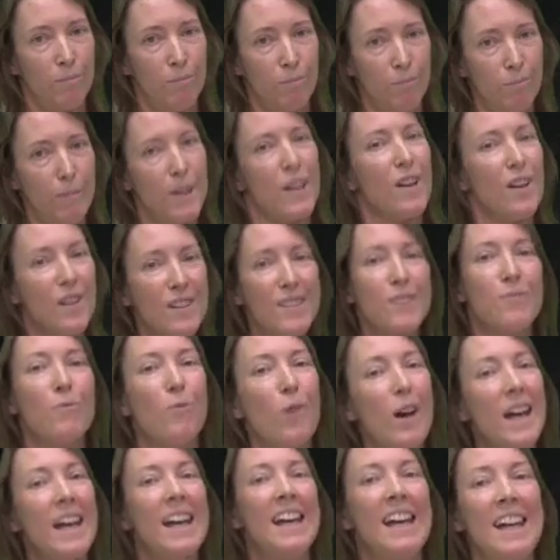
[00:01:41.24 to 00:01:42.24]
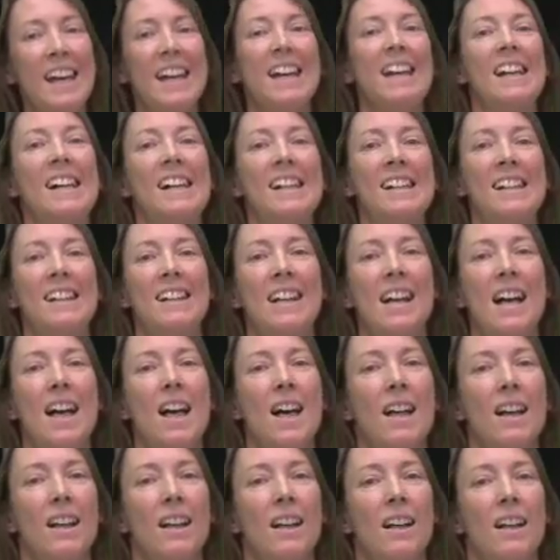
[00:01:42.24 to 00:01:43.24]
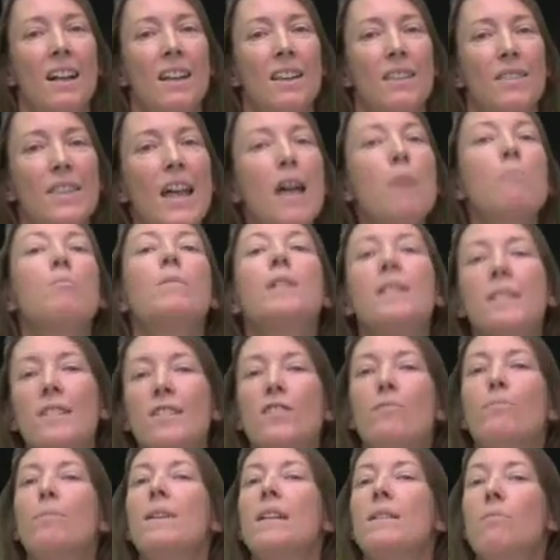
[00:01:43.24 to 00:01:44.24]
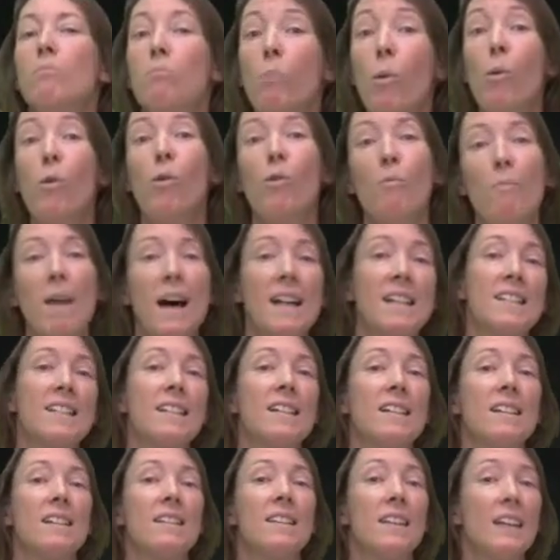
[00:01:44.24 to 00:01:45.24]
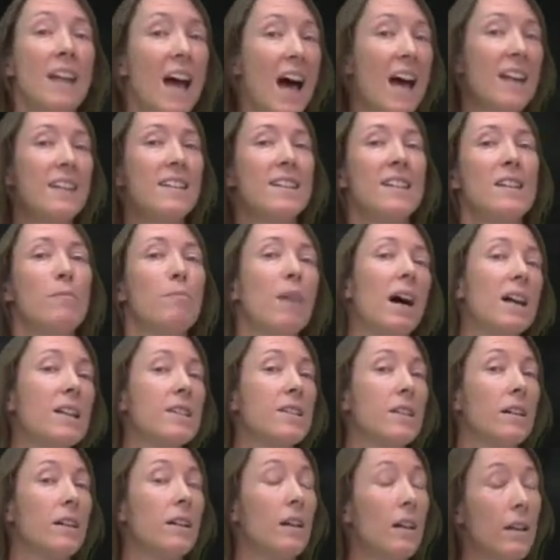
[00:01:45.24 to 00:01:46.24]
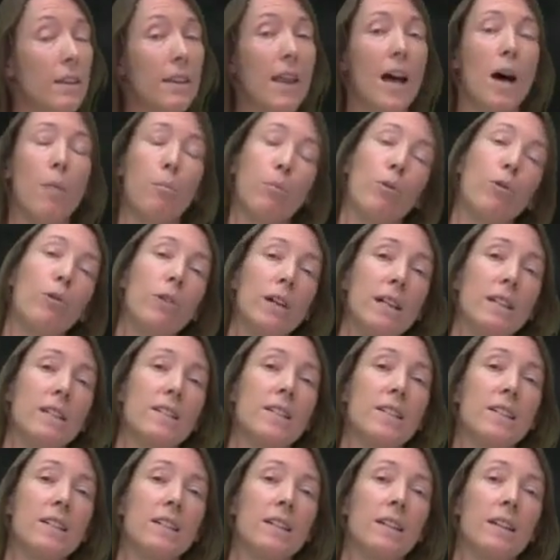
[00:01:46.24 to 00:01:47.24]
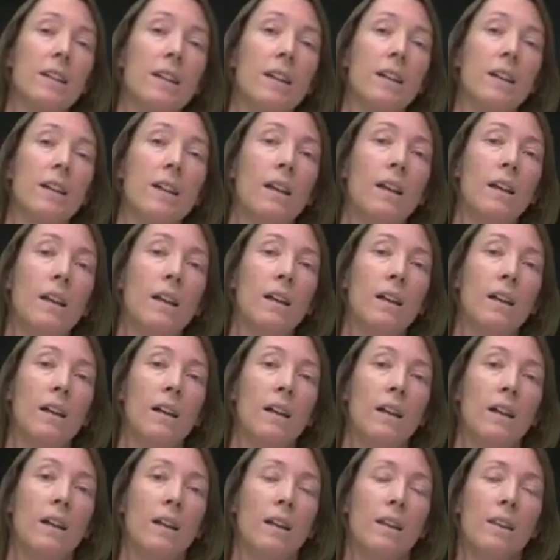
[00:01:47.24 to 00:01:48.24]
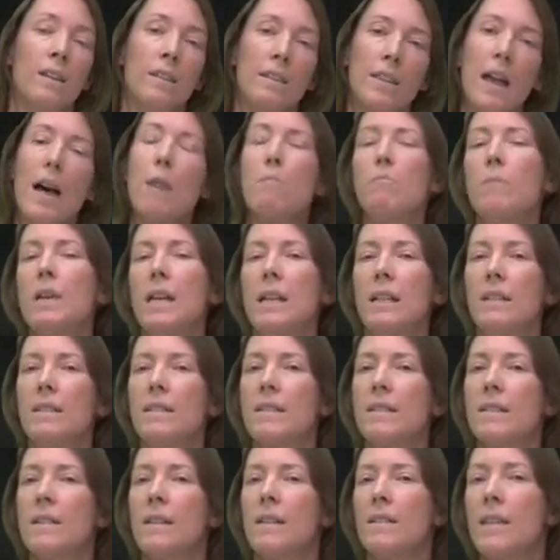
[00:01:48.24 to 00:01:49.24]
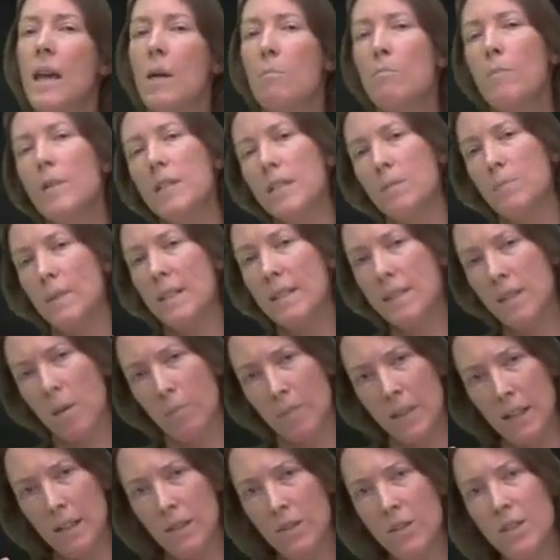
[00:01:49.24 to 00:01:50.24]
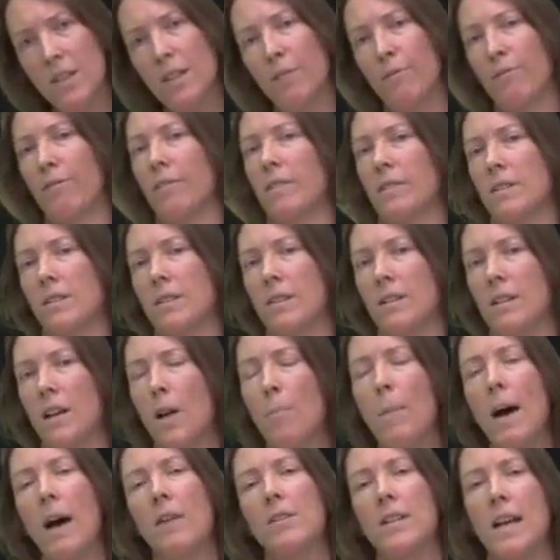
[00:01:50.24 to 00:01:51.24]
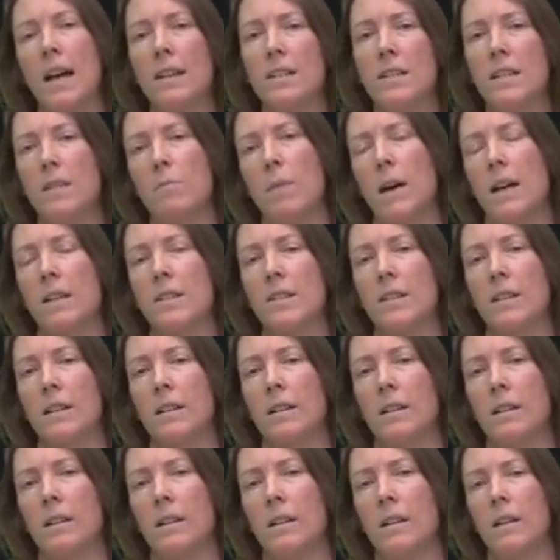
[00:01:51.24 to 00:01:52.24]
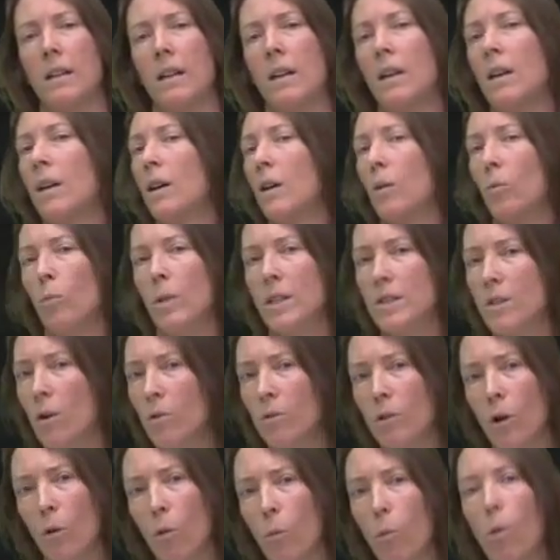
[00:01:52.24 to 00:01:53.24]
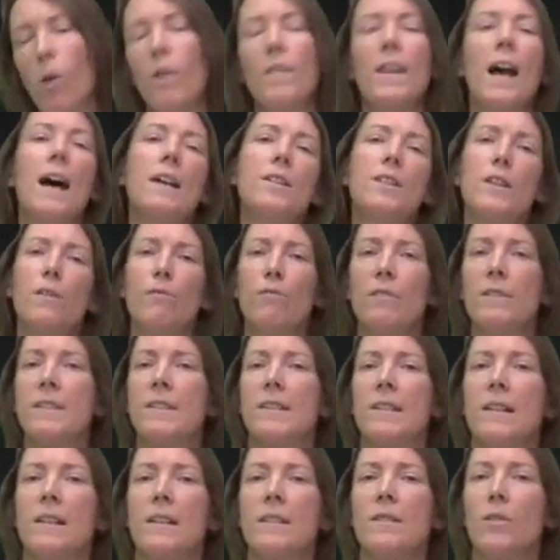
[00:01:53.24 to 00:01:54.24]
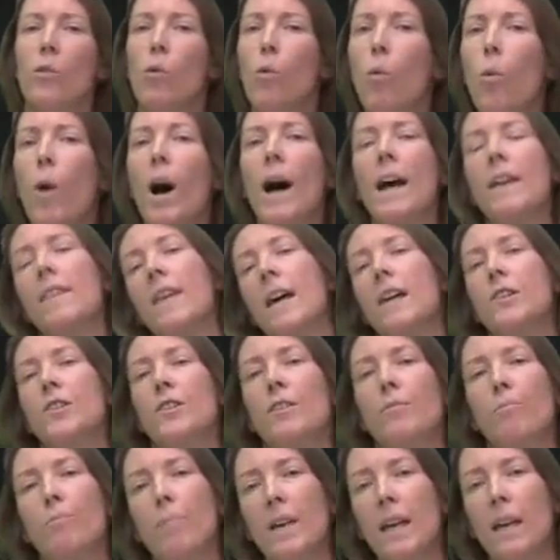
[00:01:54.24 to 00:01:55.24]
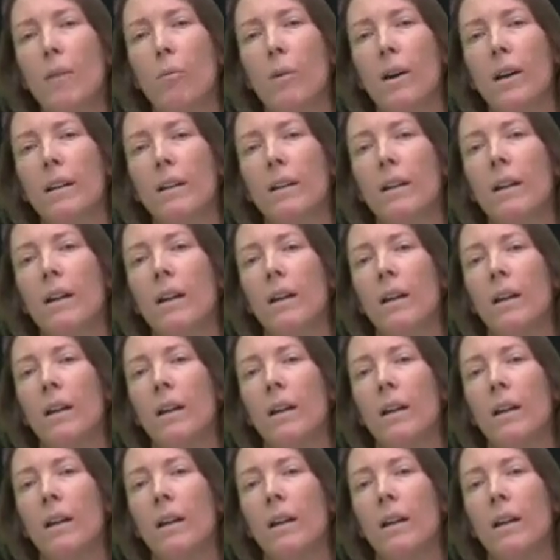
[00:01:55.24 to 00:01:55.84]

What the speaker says: Because we're here, there must have been more matter than antimatter at that point. That means there must be something different about antimatter. We don't know what that difference is or why there should be one,